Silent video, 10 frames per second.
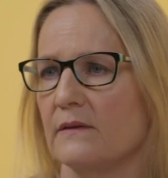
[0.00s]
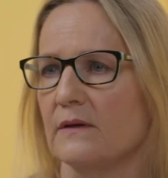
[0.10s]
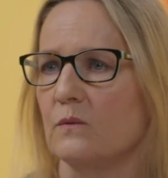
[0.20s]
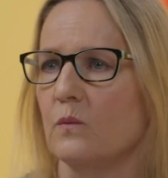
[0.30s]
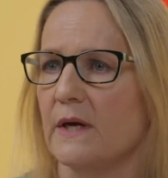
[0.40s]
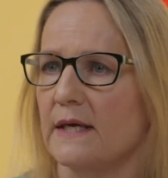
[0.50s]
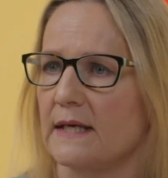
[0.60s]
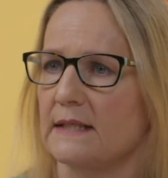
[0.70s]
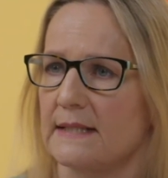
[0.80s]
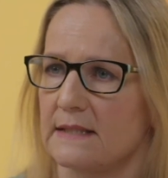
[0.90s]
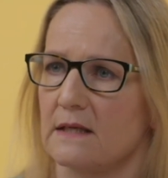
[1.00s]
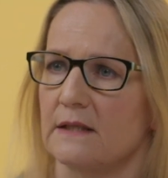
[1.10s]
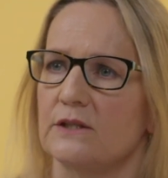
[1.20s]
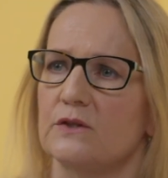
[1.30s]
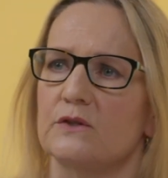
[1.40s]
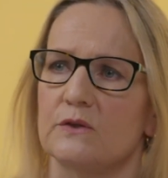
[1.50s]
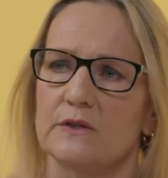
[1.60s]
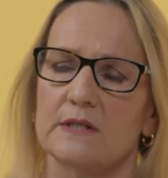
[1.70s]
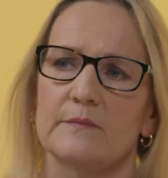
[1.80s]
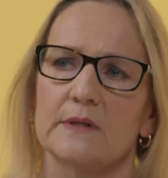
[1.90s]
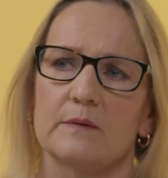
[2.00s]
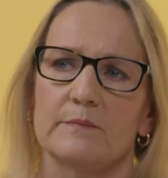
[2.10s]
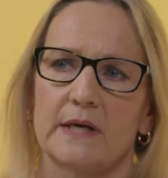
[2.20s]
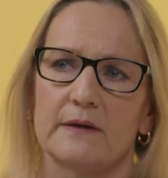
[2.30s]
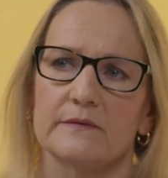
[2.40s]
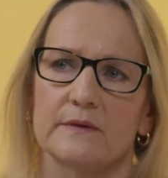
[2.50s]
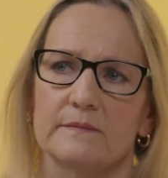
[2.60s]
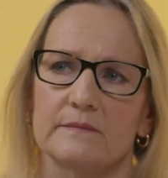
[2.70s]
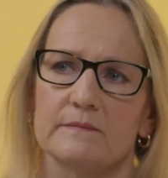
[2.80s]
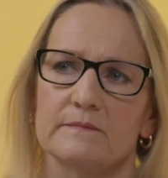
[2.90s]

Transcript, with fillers: then we are less likely to do something about them.